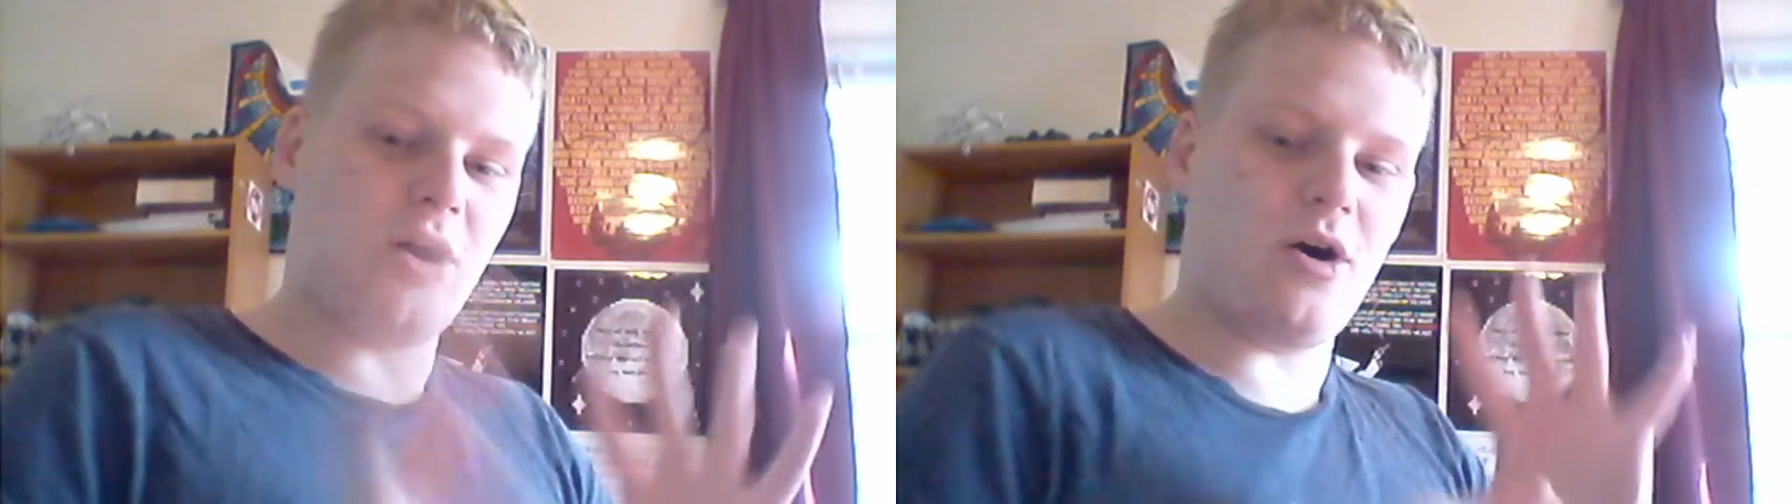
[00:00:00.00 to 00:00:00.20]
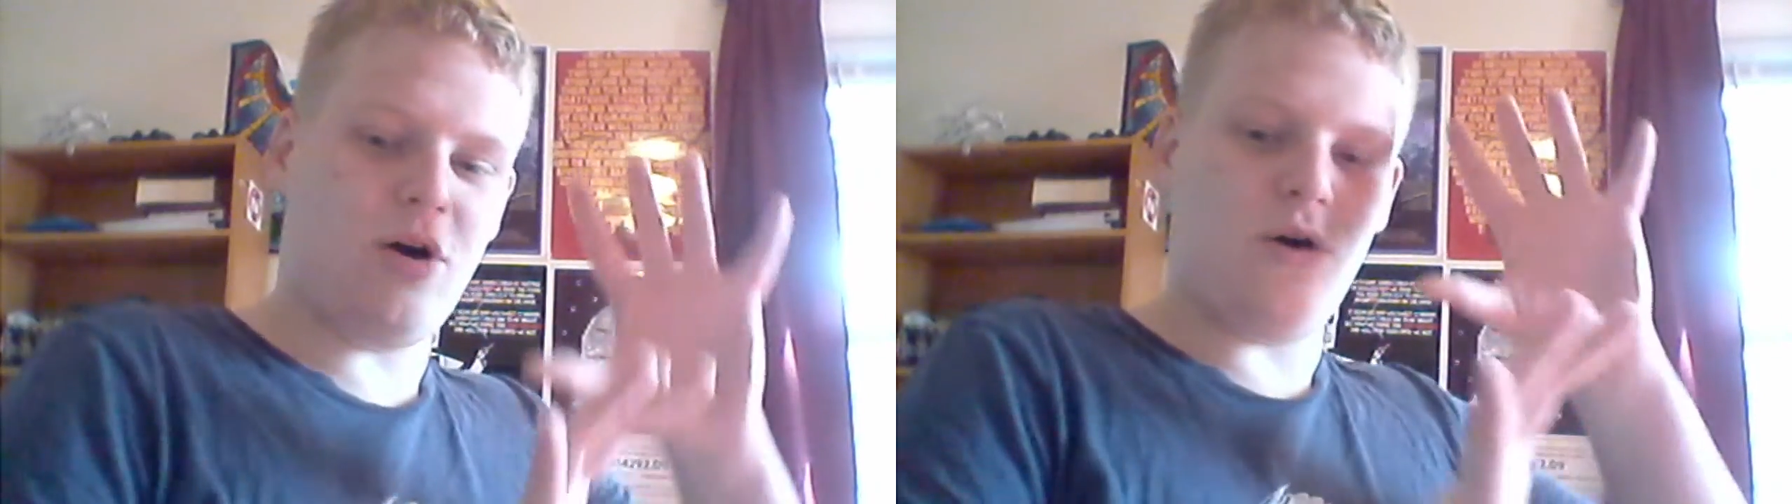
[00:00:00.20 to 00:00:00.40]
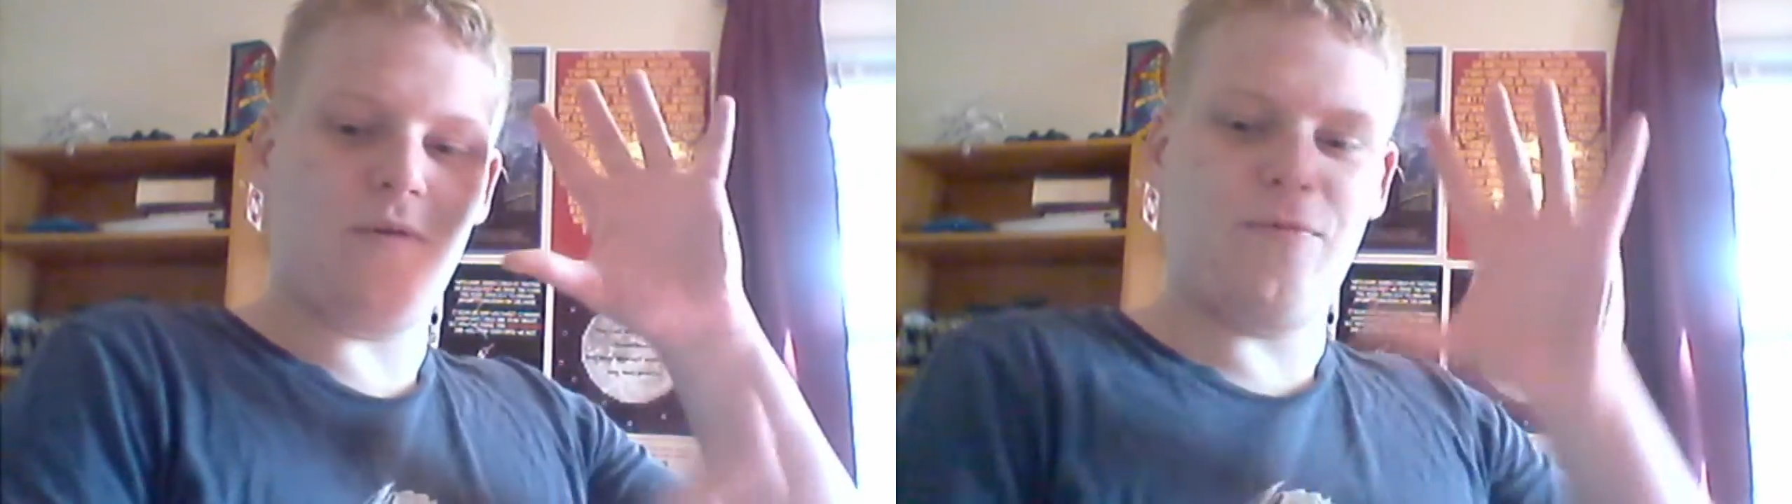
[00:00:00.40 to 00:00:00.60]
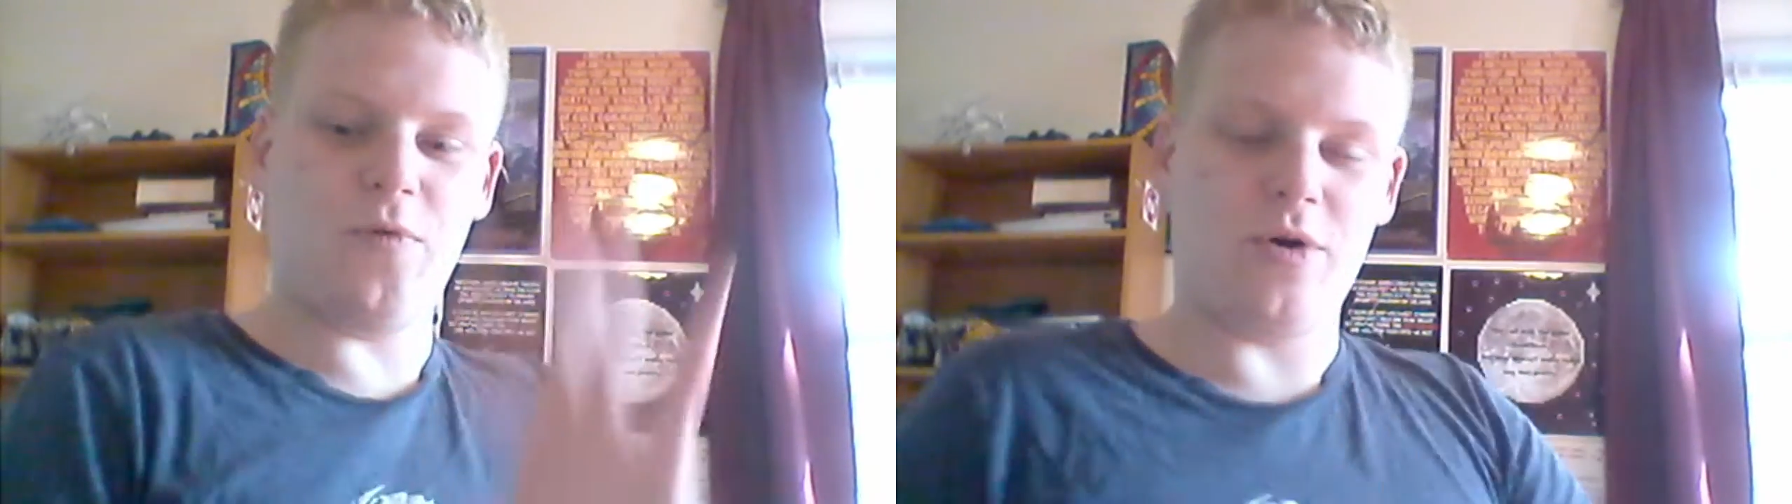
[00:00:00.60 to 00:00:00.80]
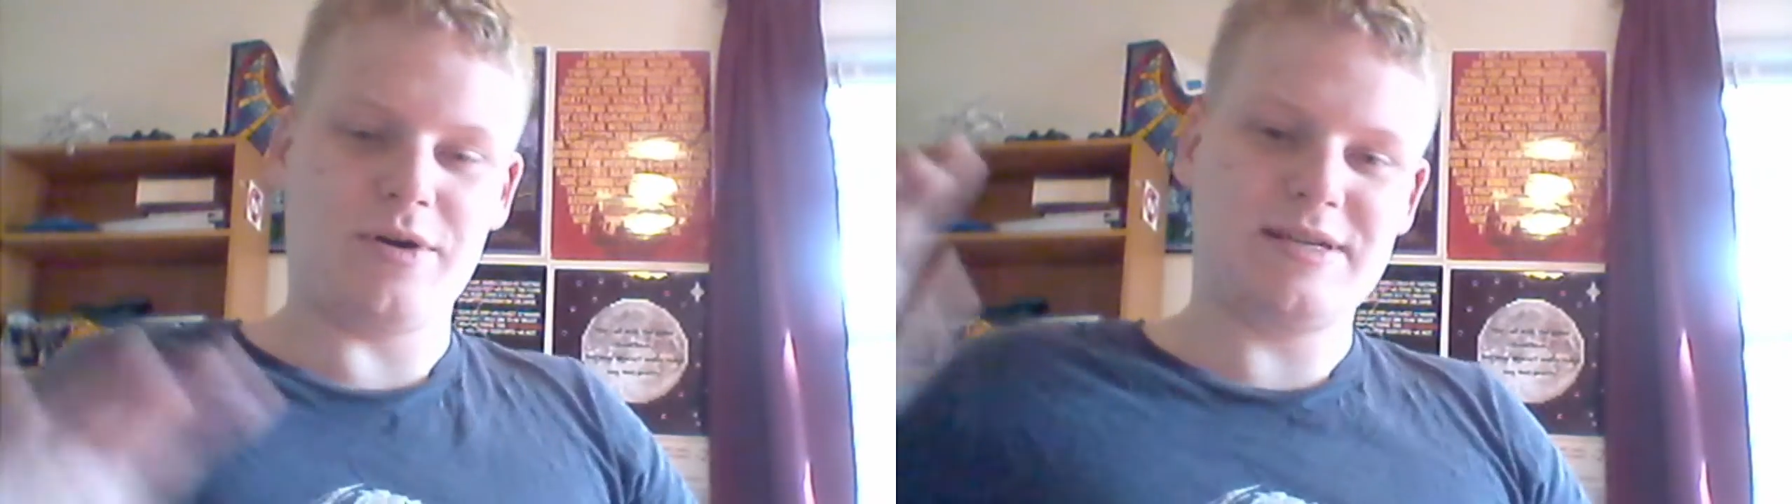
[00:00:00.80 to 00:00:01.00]
all
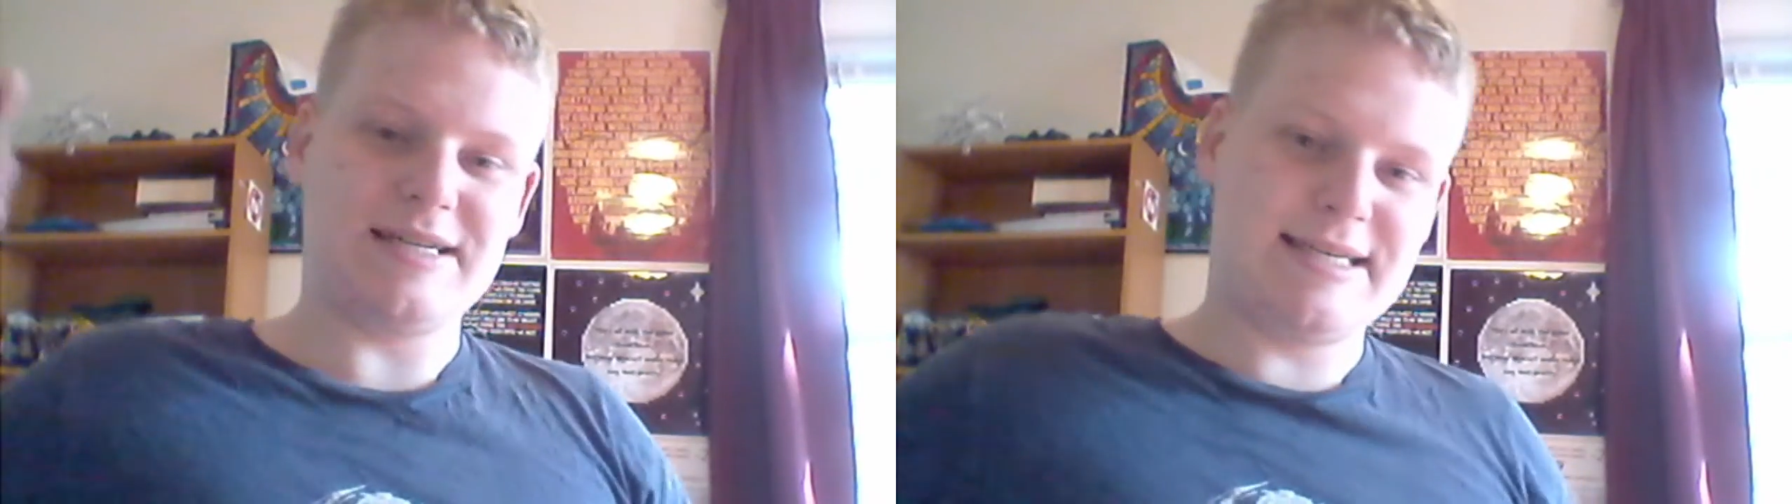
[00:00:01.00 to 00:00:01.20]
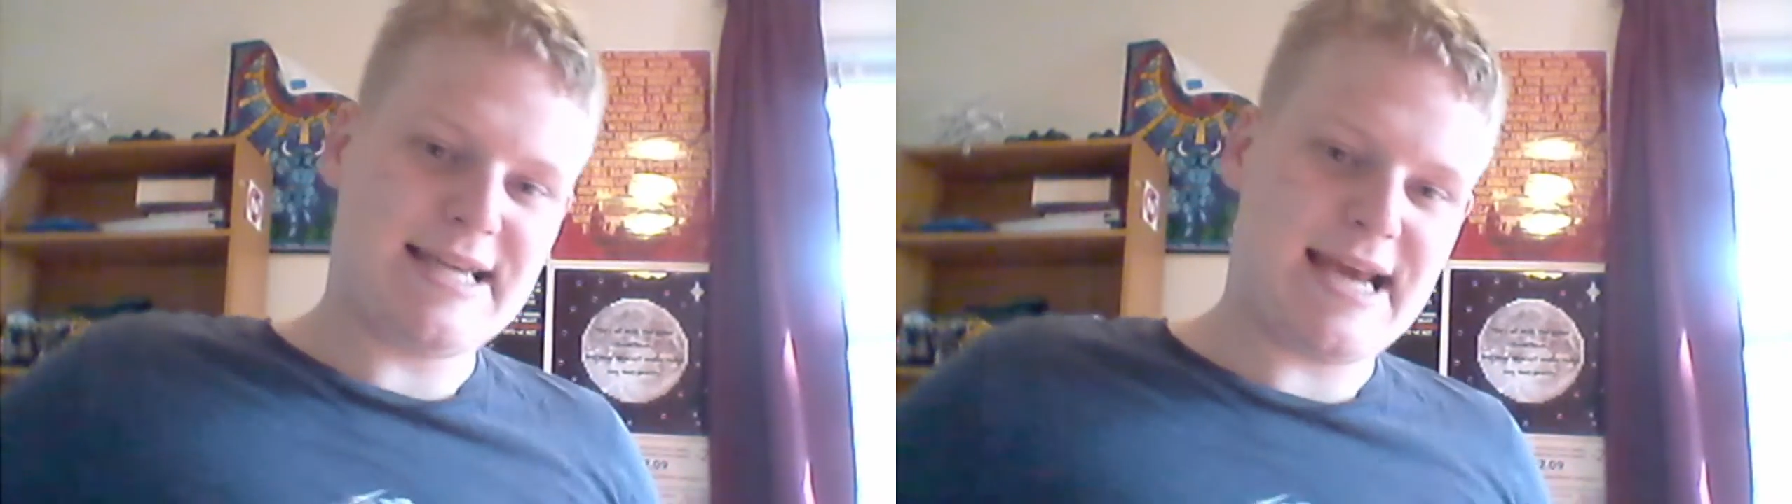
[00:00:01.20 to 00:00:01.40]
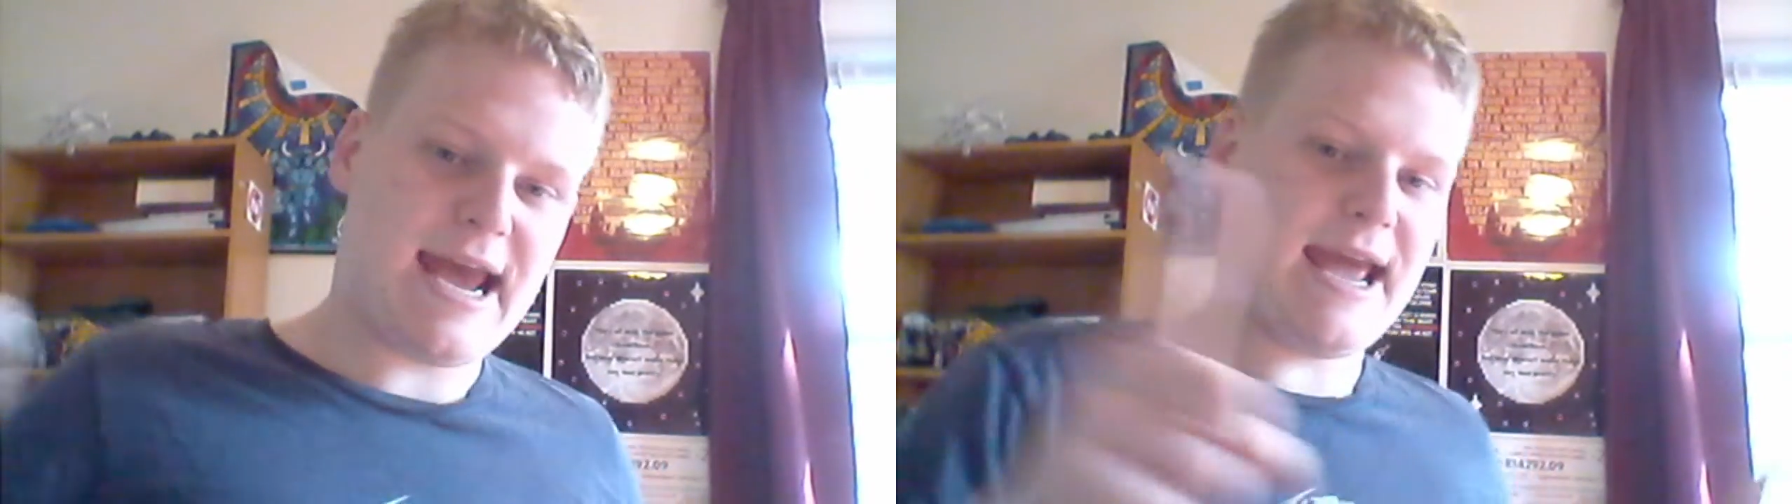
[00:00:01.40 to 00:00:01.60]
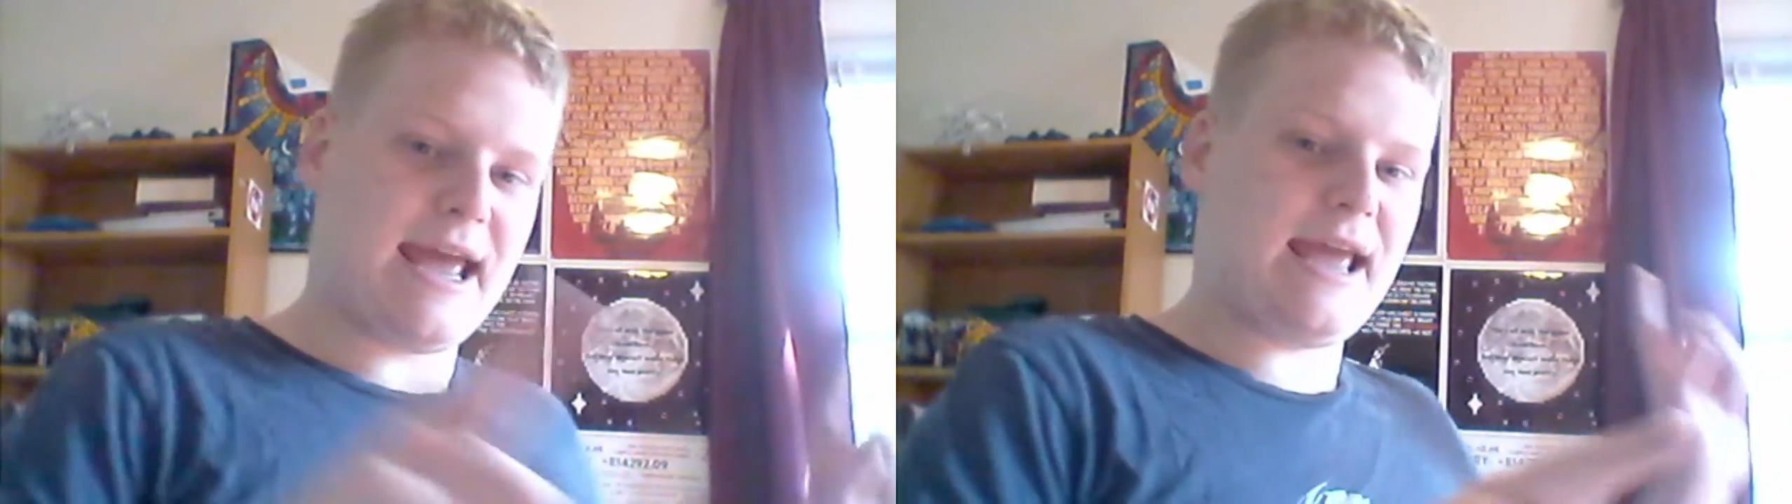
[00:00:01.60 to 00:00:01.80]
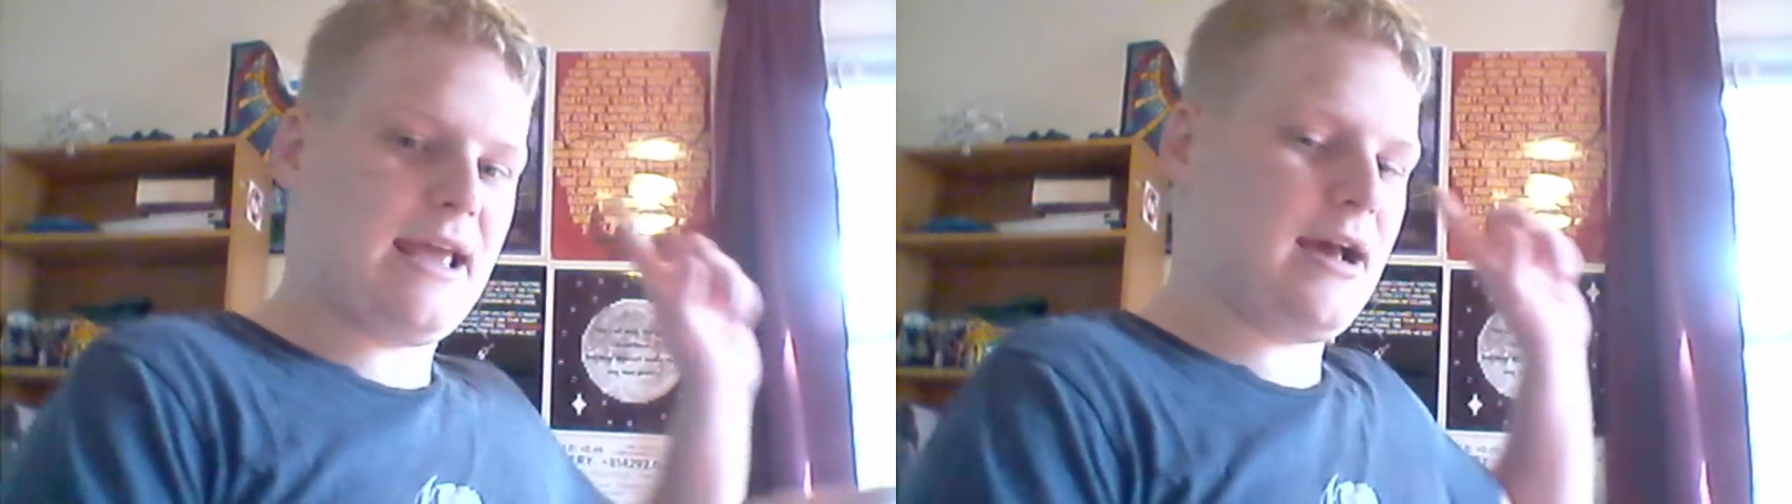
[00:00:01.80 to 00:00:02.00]
for
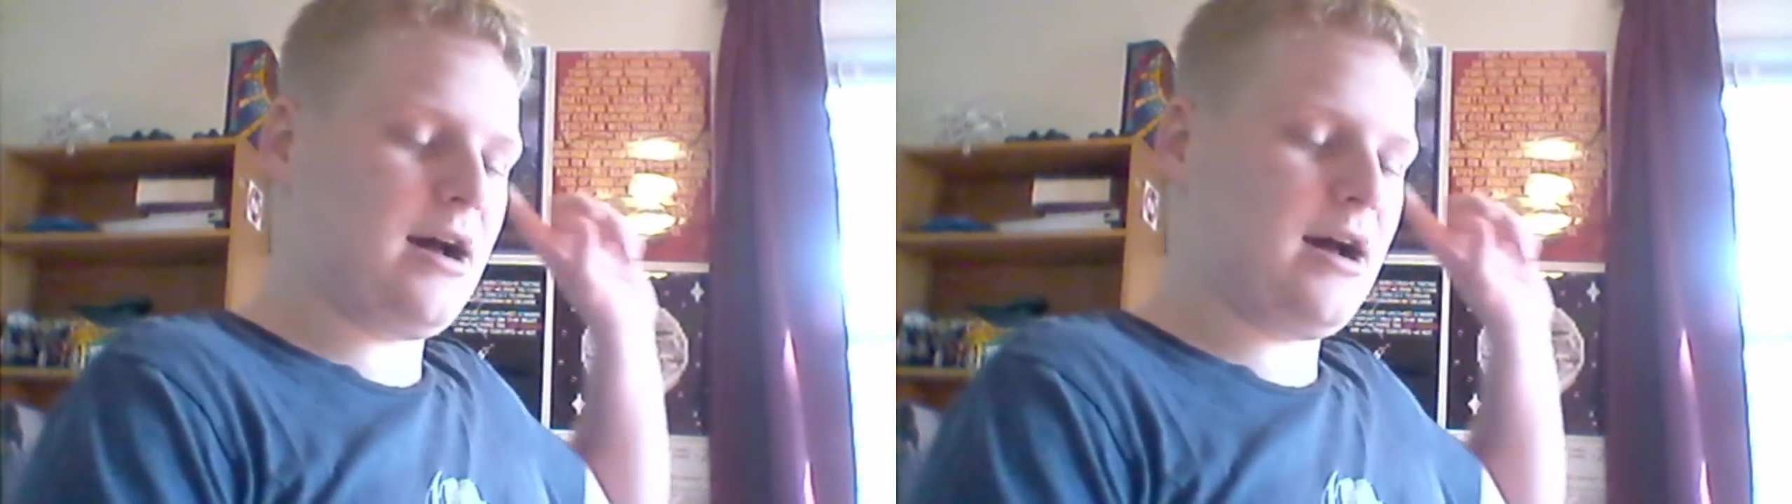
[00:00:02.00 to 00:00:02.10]
today.